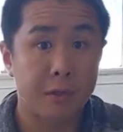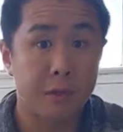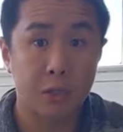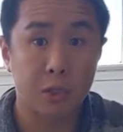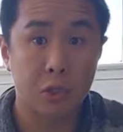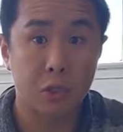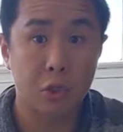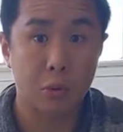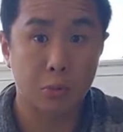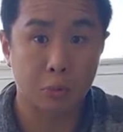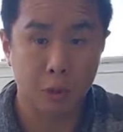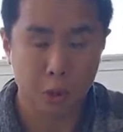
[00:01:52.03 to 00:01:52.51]
it's
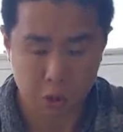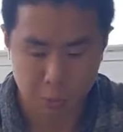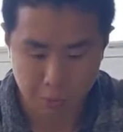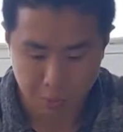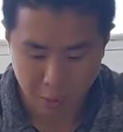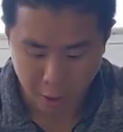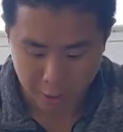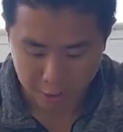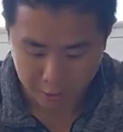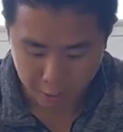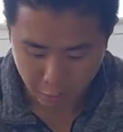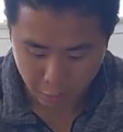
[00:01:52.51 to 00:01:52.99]
too much
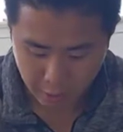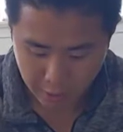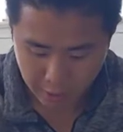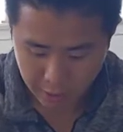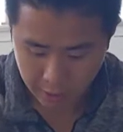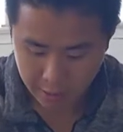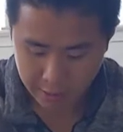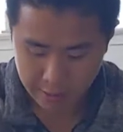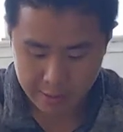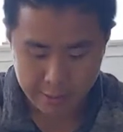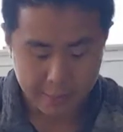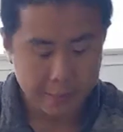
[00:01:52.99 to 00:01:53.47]
body
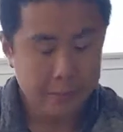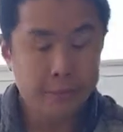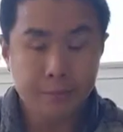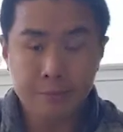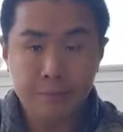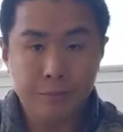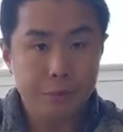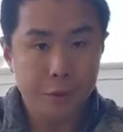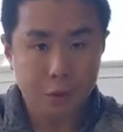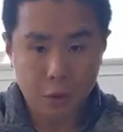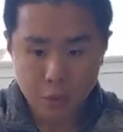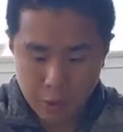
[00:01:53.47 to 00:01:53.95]
weight.
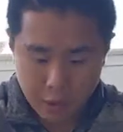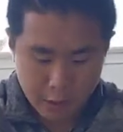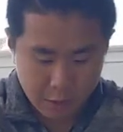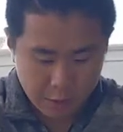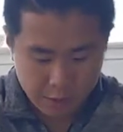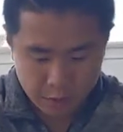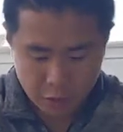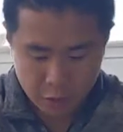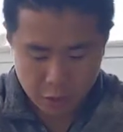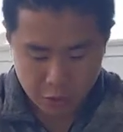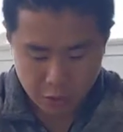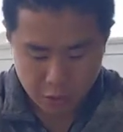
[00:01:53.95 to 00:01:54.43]
You can
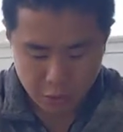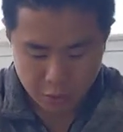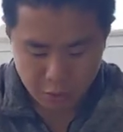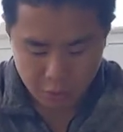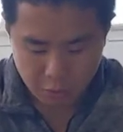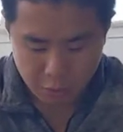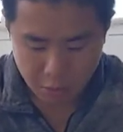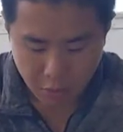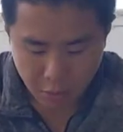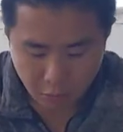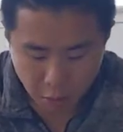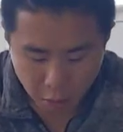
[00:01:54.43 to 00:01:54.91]
even just
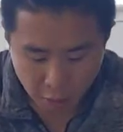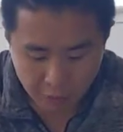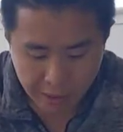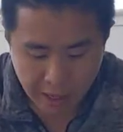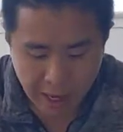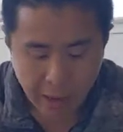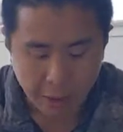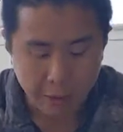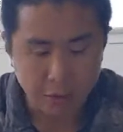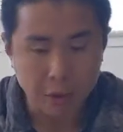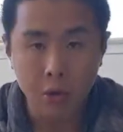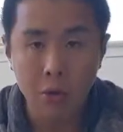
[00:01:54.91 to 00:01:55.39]
go
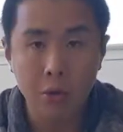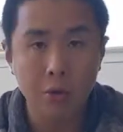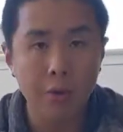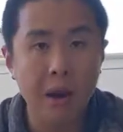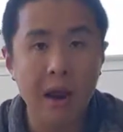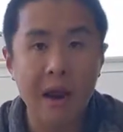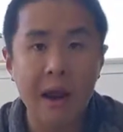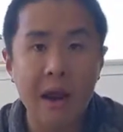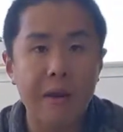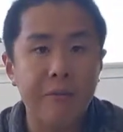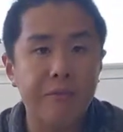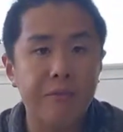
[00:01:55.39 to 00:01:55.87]
down. You don't
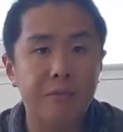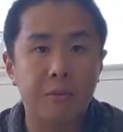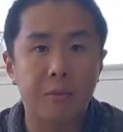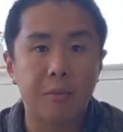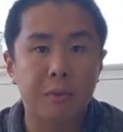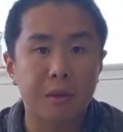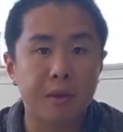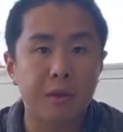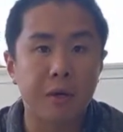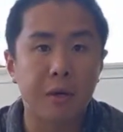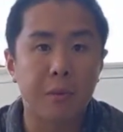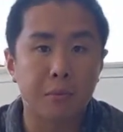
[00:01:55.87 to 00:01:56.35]
have to
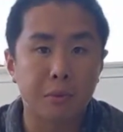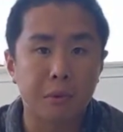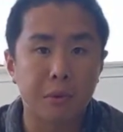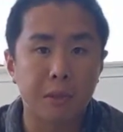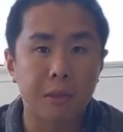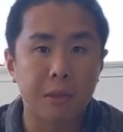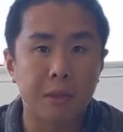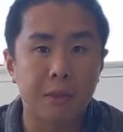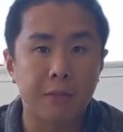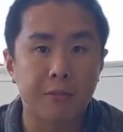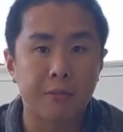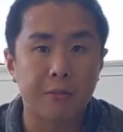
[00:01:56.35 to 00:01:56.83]
be
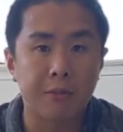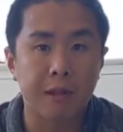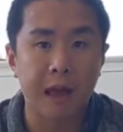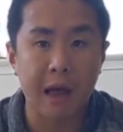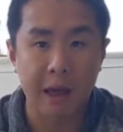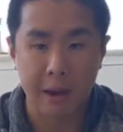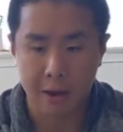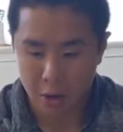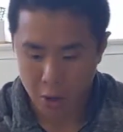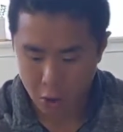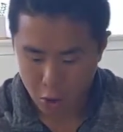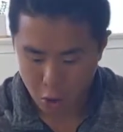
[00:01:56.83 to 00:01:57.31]
completely
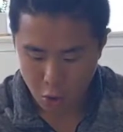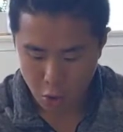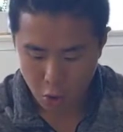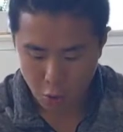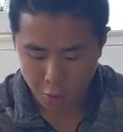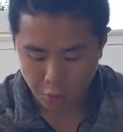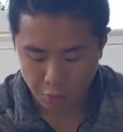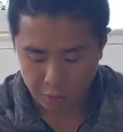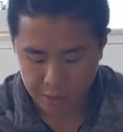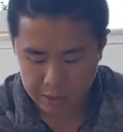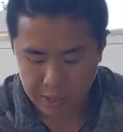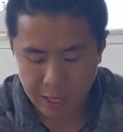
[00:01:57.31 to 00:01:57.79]
flat.
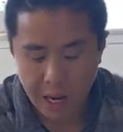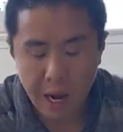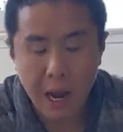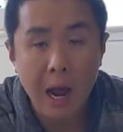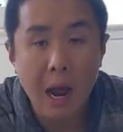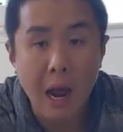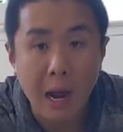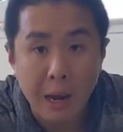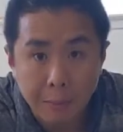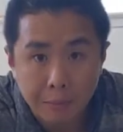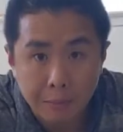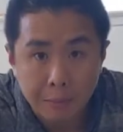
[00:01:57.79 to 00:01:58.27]
Over
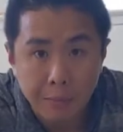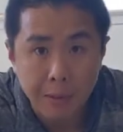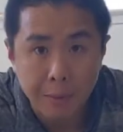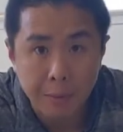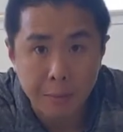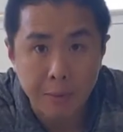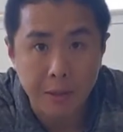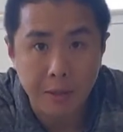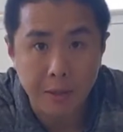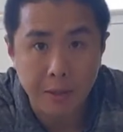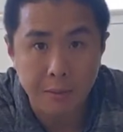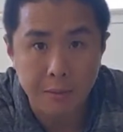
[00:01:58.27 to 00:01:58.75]
time, it
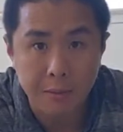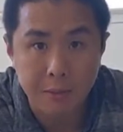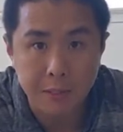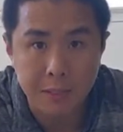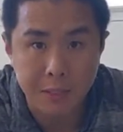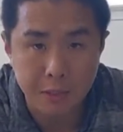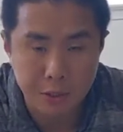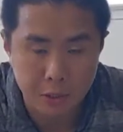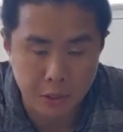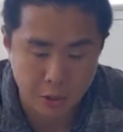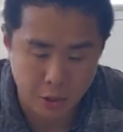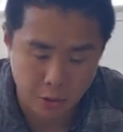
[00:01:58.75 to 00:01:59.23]
becomes
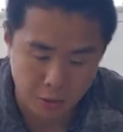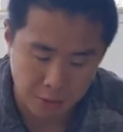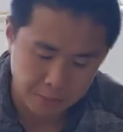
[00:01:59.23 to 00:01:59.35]
easier.